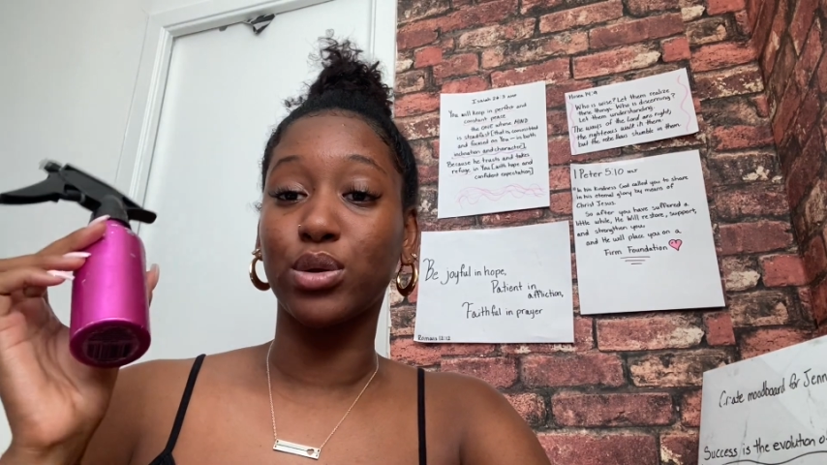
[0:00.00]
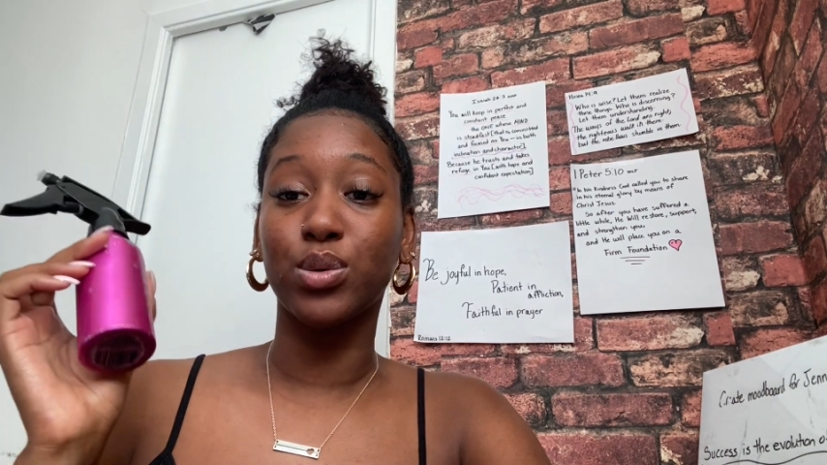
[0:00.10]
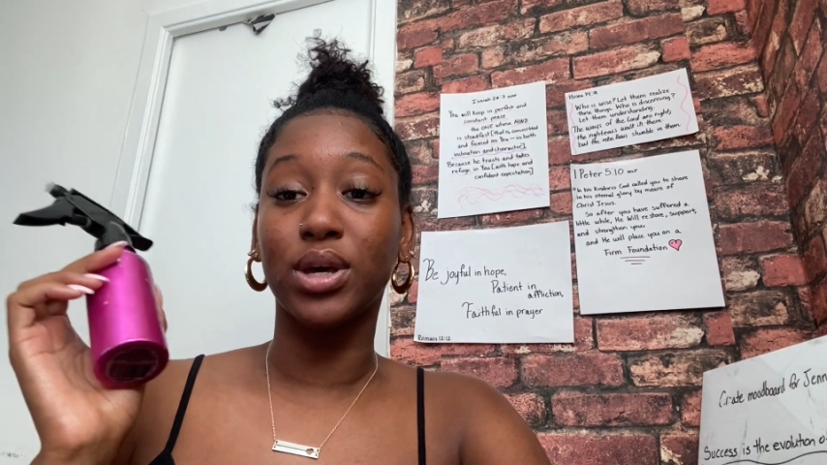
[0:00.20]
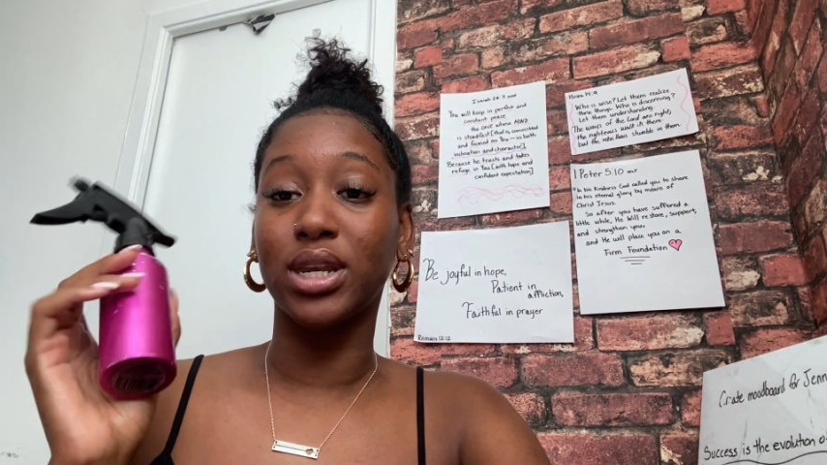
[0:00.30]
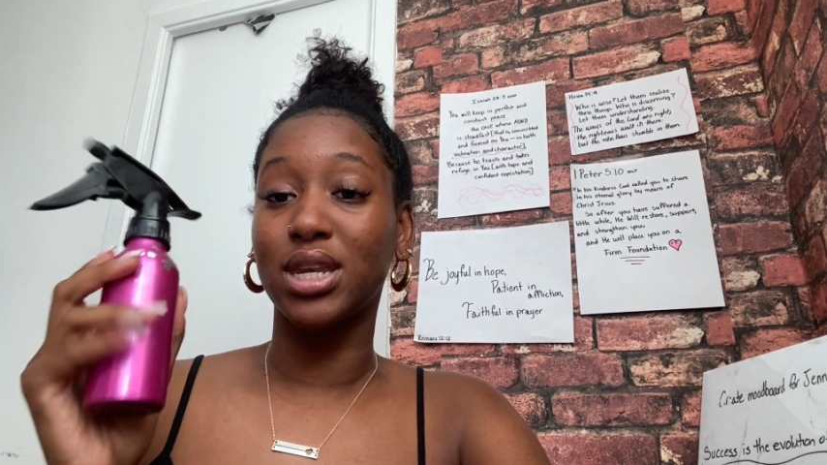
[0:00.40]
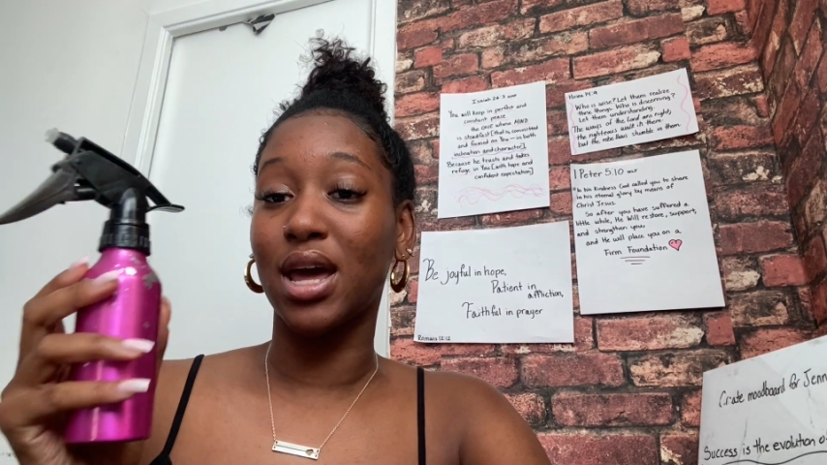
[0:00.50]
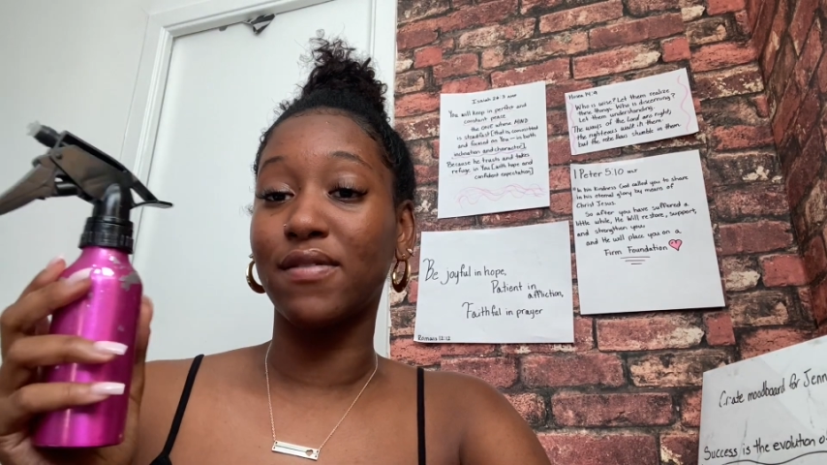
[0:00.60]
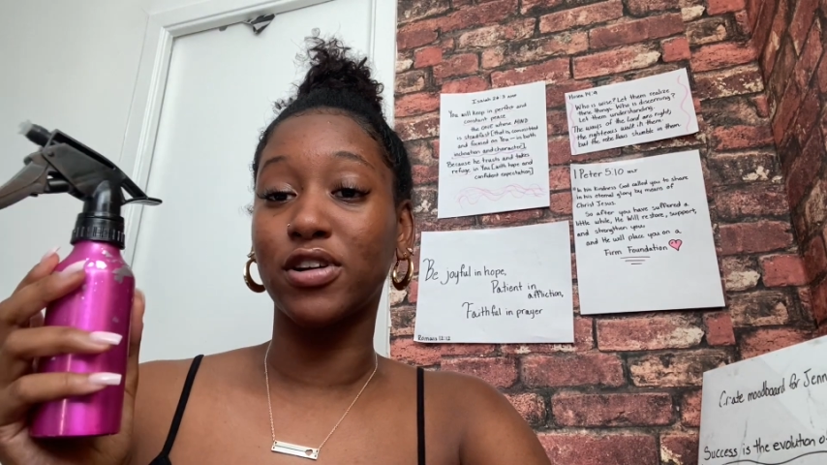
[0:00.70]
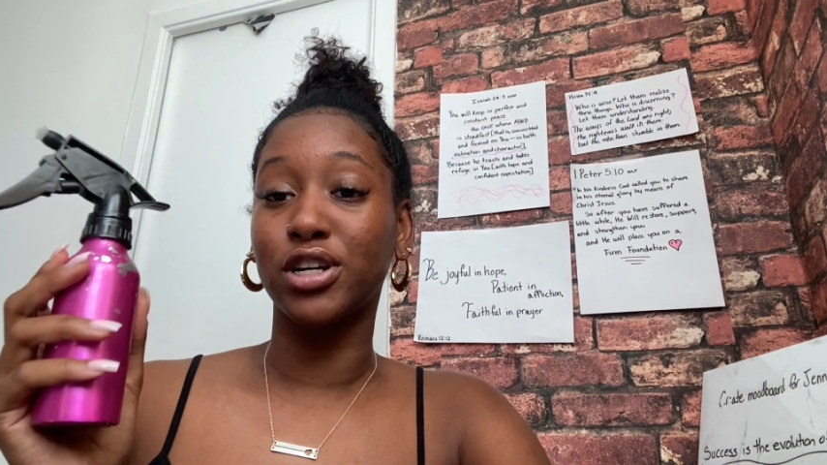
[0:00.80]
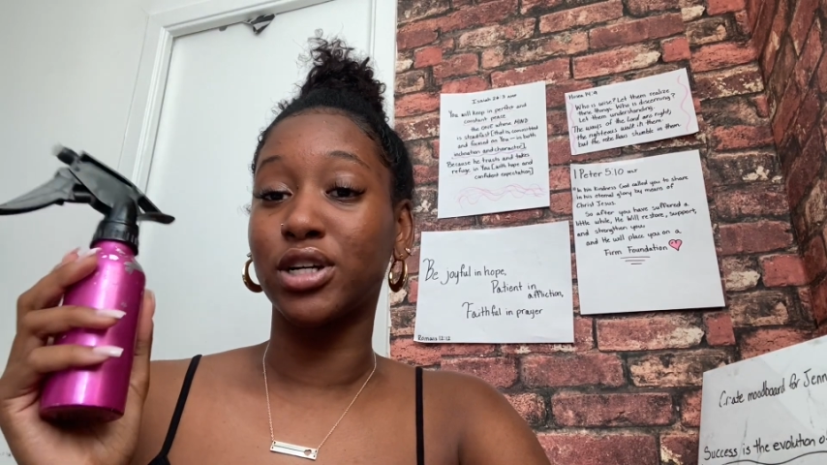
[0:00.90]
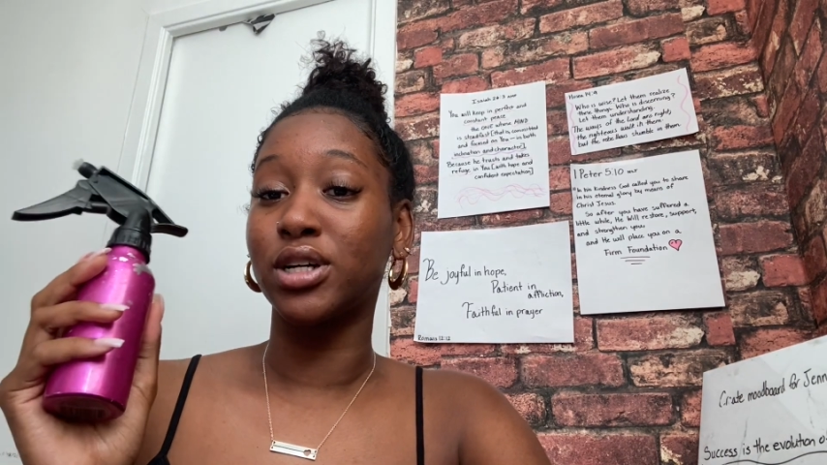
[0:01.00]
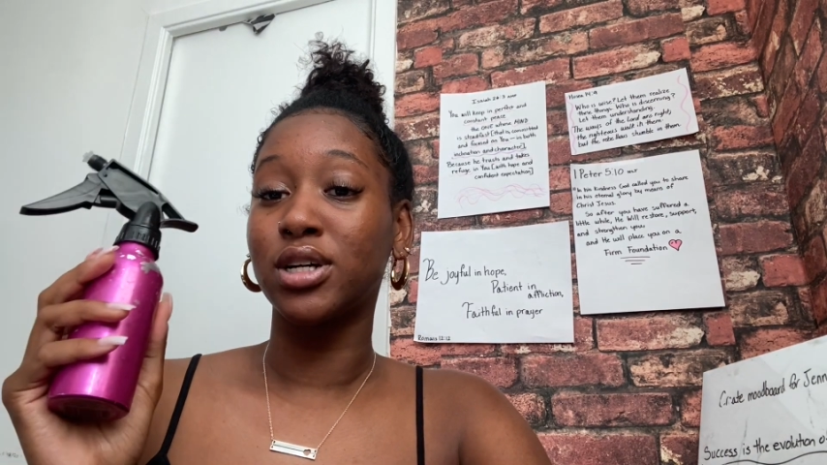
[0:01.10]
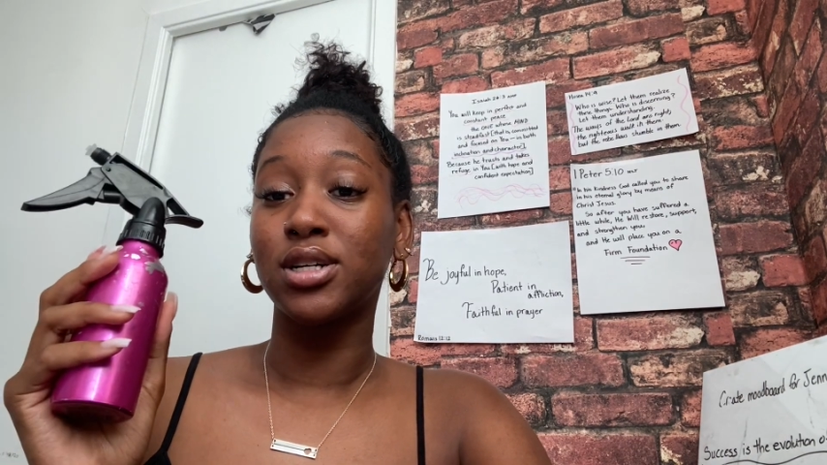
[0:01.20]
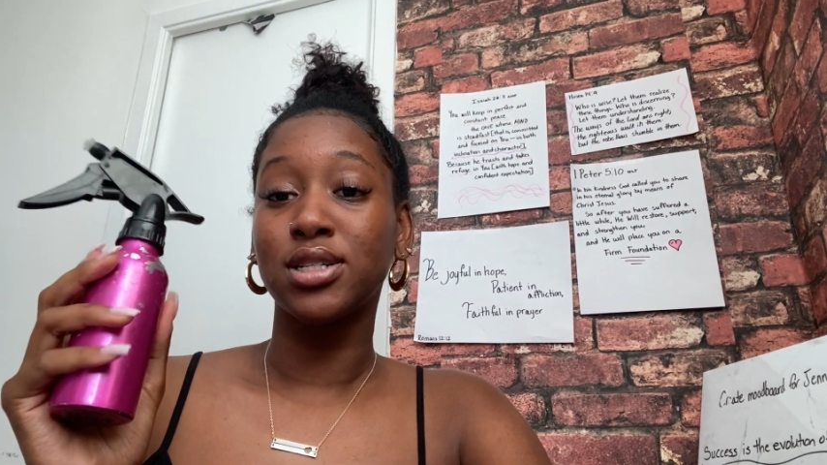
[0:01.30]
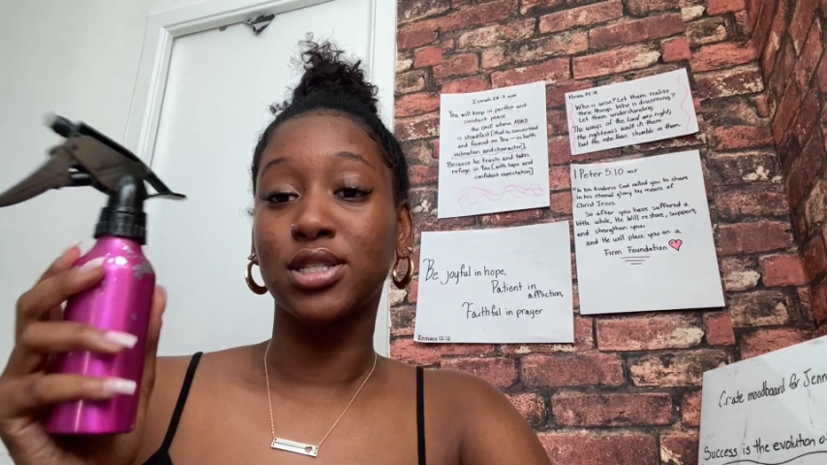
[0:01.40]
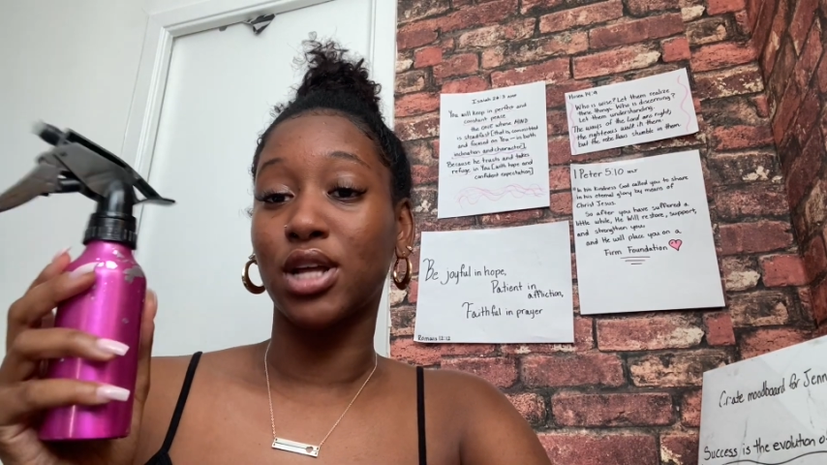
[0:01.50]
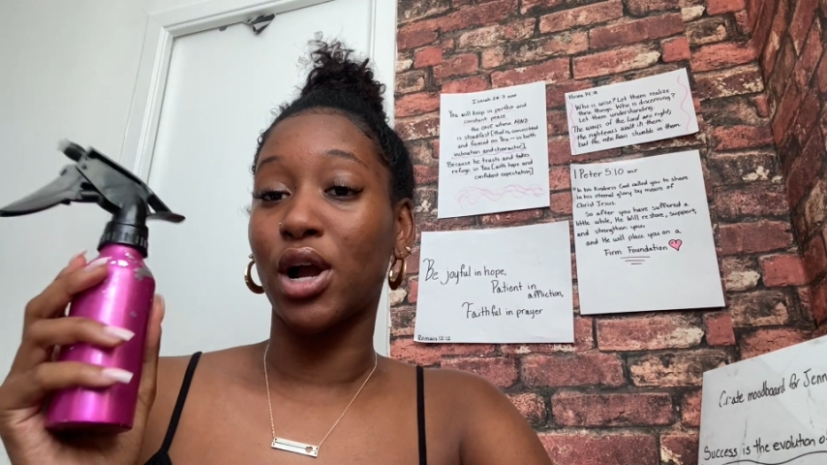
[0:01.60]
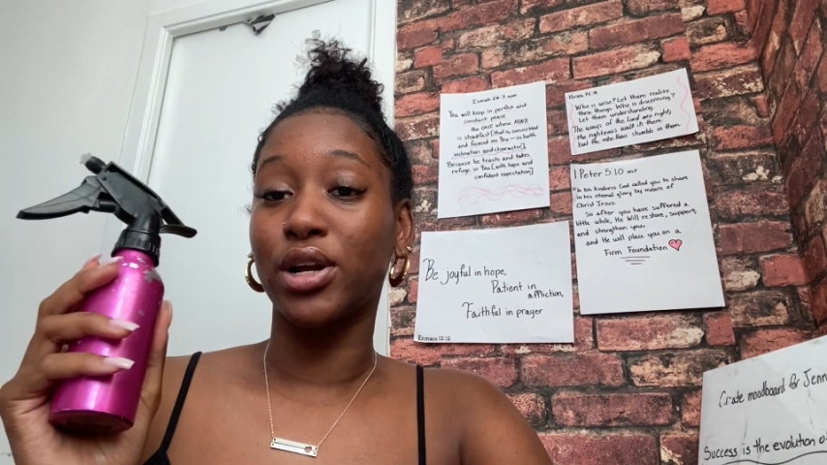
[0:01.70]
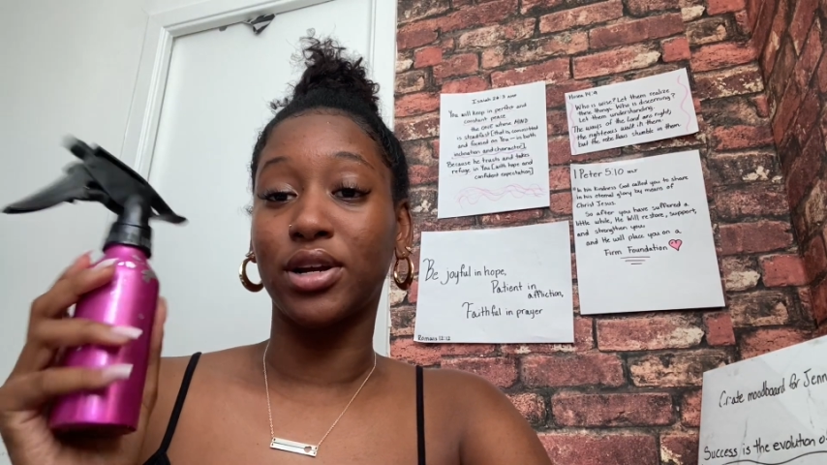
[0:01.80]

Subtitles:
You can never start your